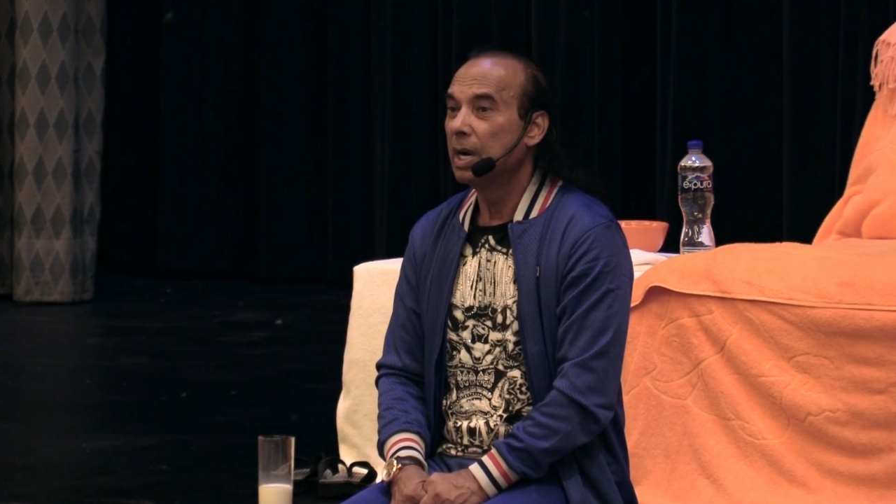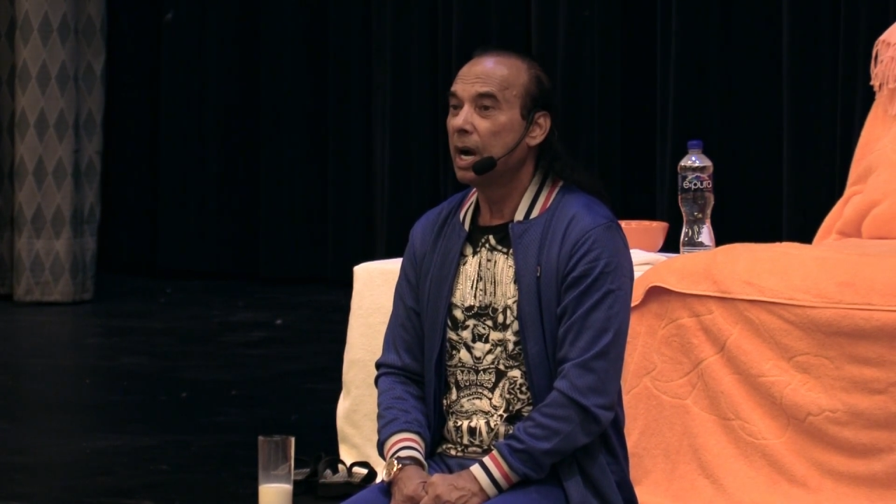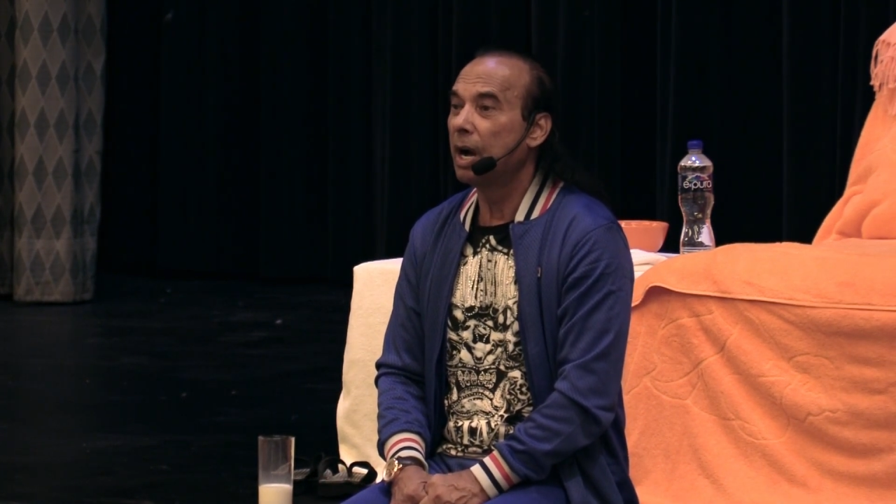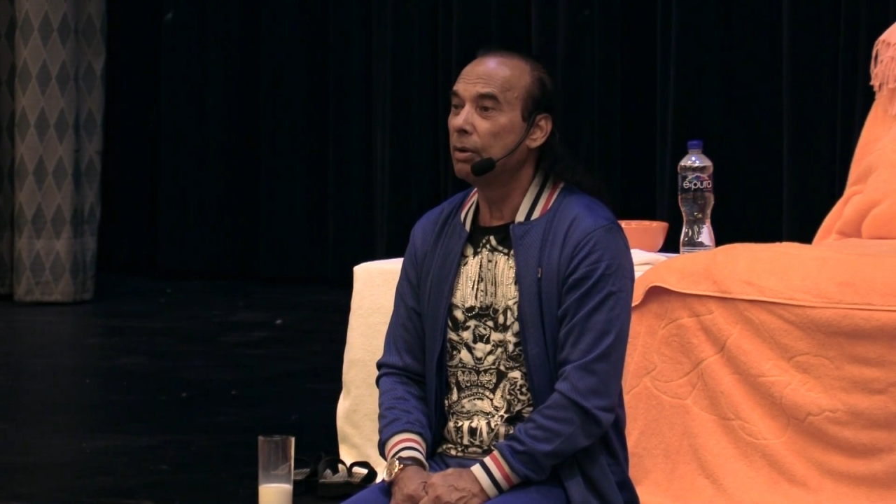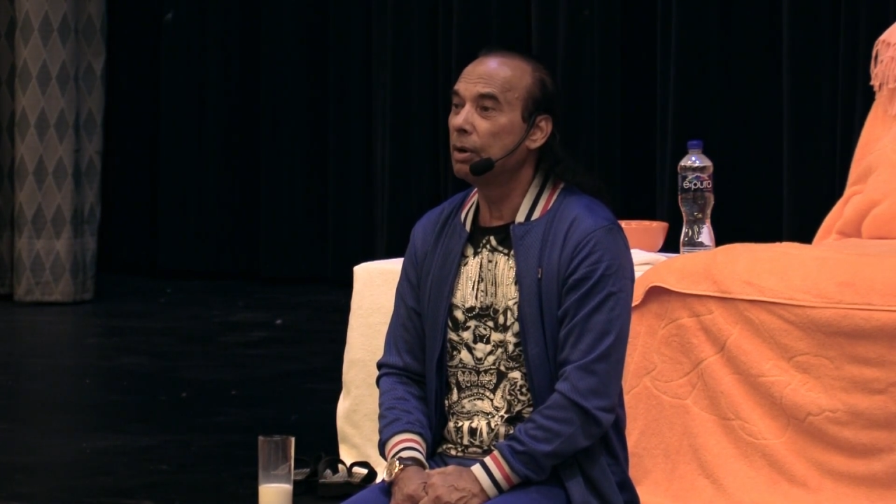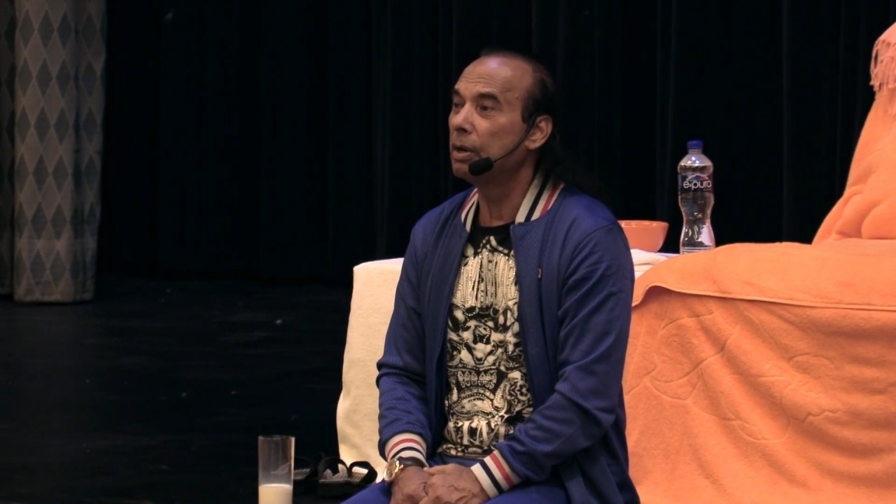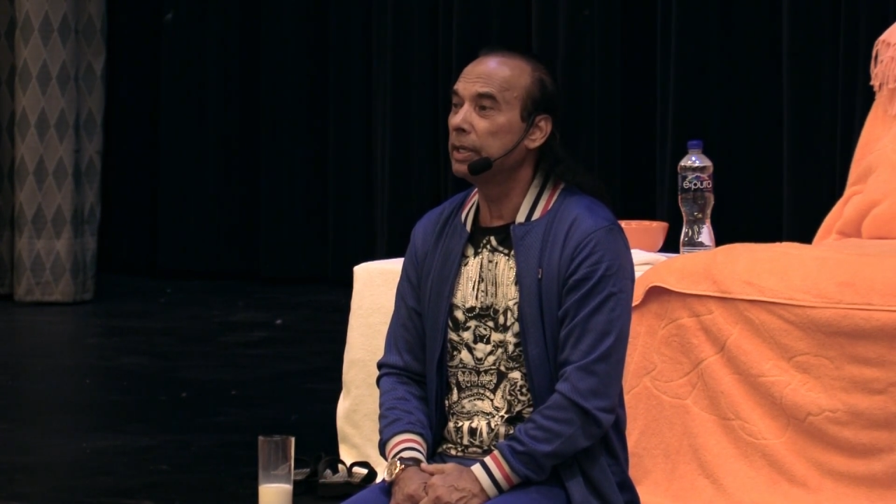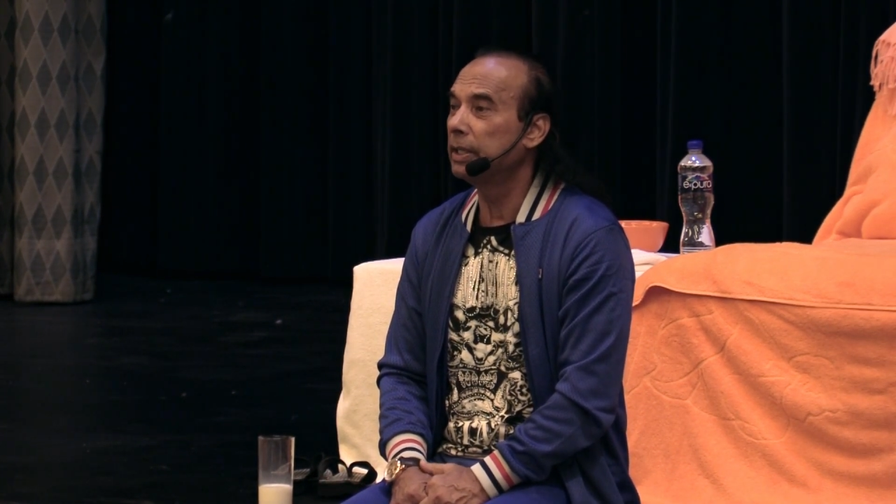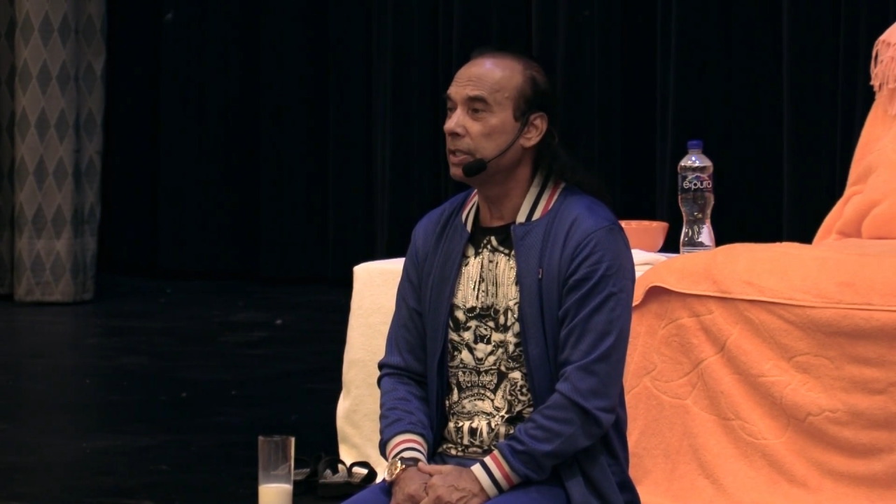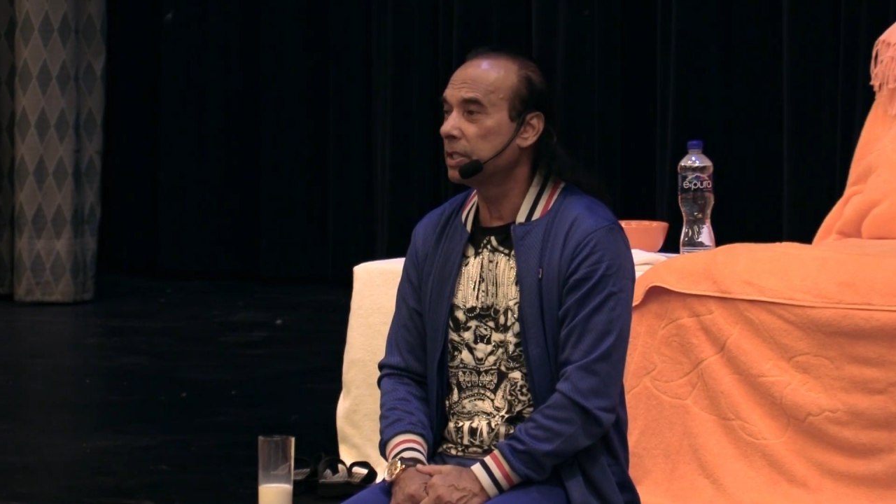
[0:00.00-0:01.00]
how long
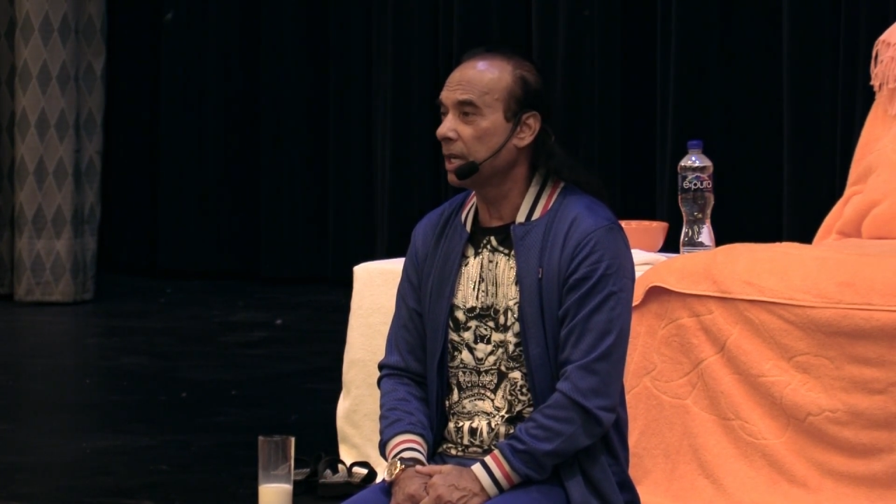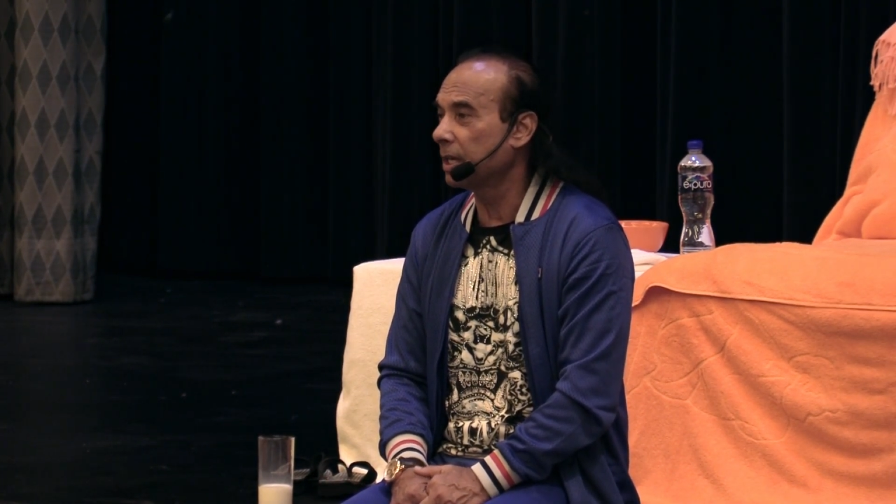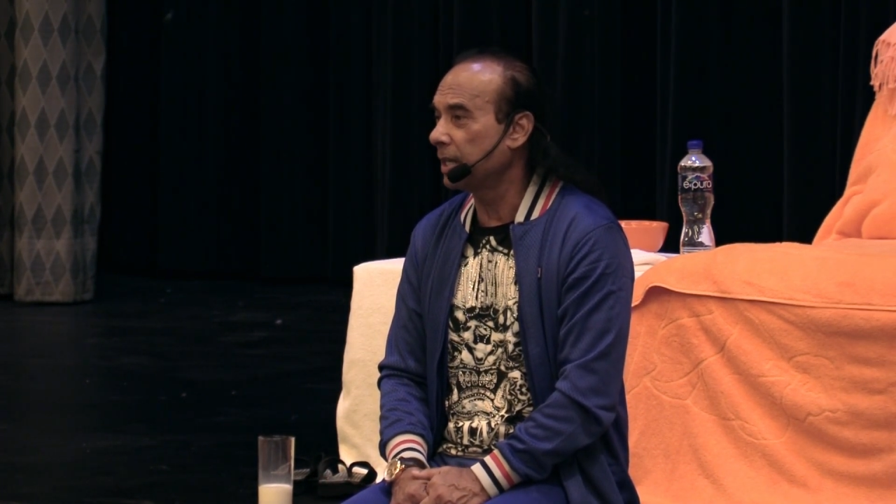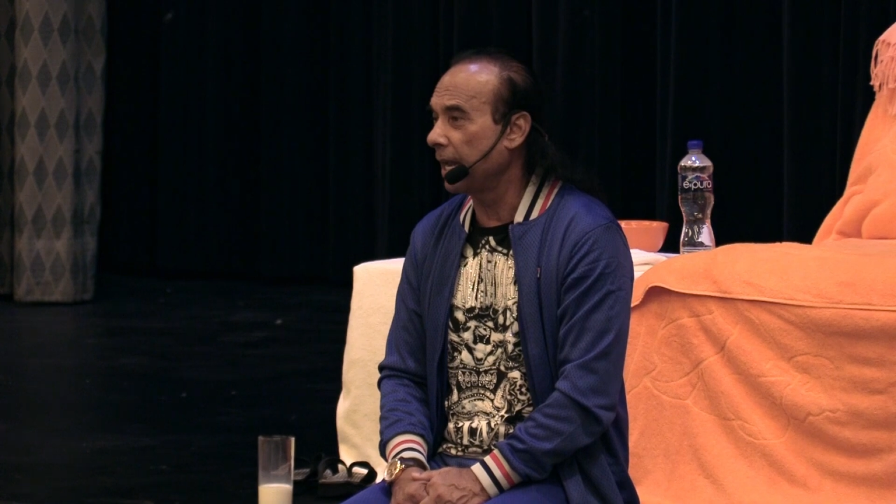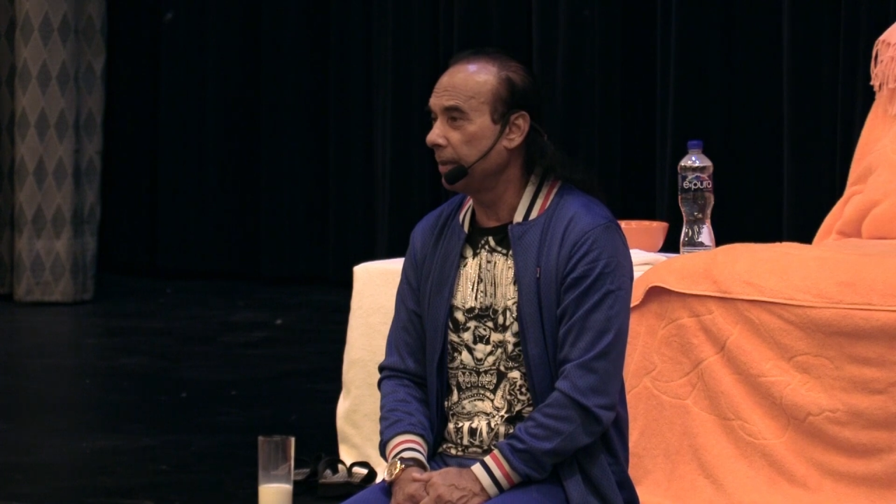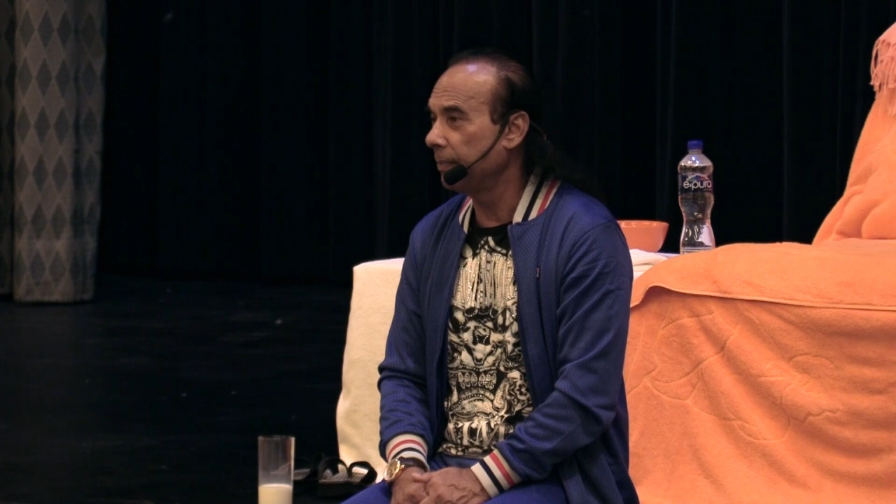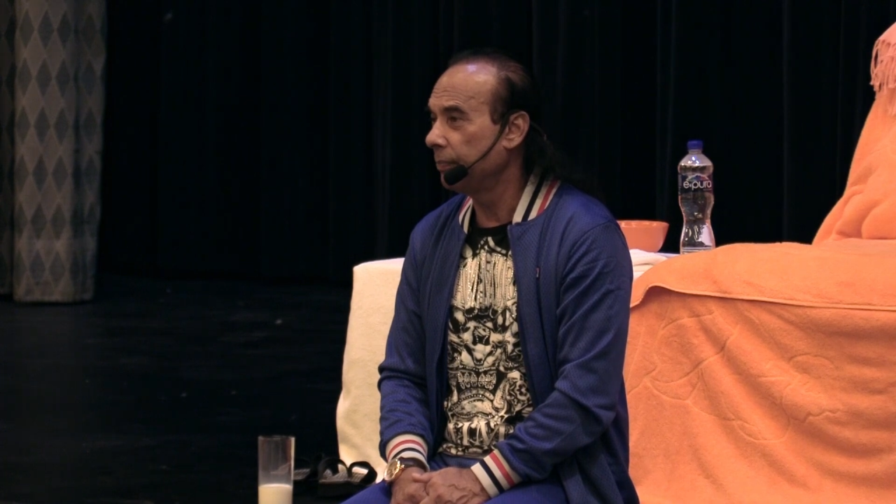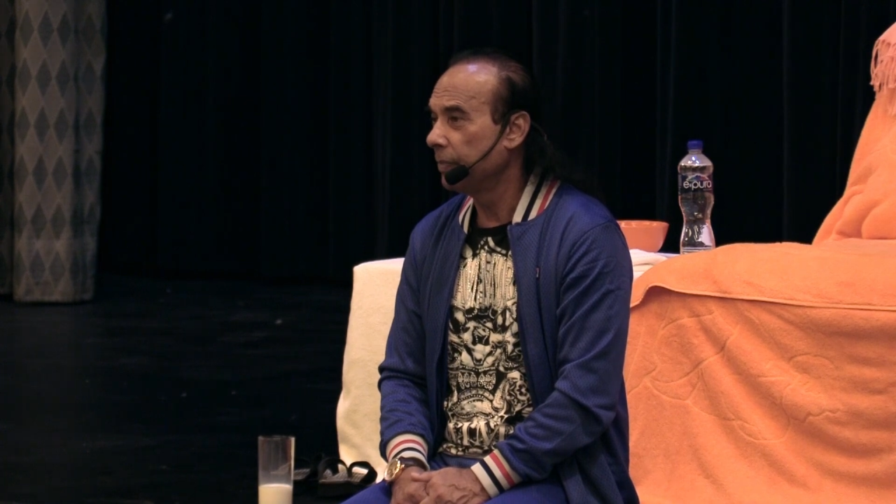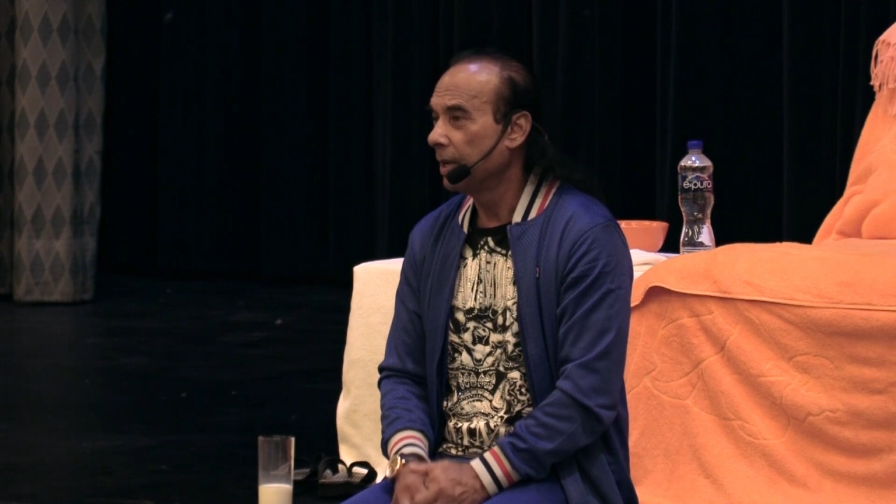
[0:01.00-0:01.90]
it is take time